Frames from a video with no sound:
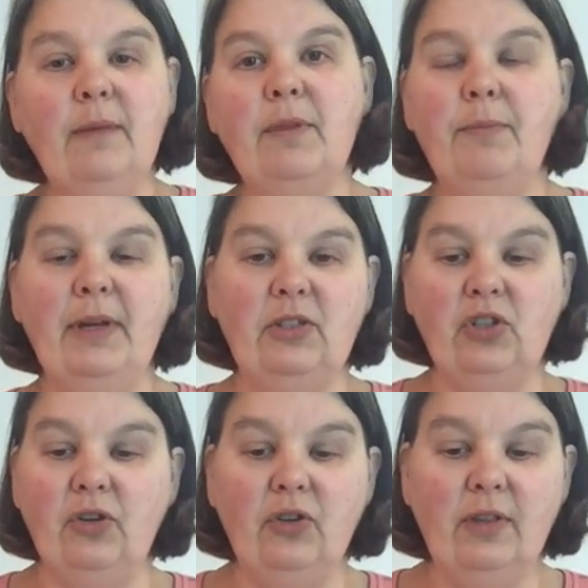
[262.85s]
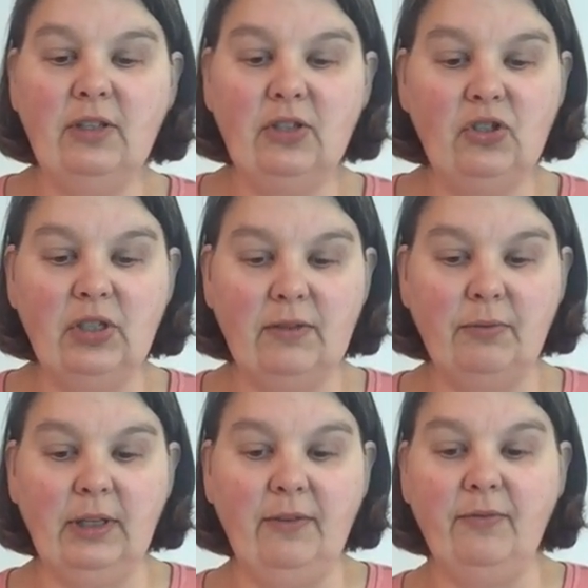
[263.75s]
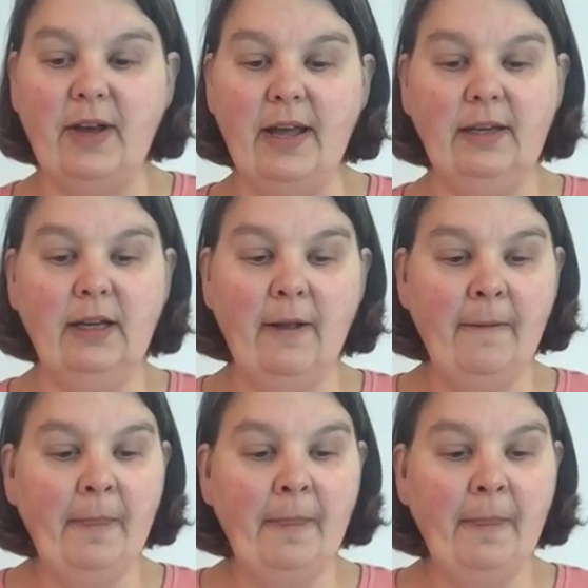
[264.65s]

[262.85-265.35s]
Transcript: the picture. So this is just really fun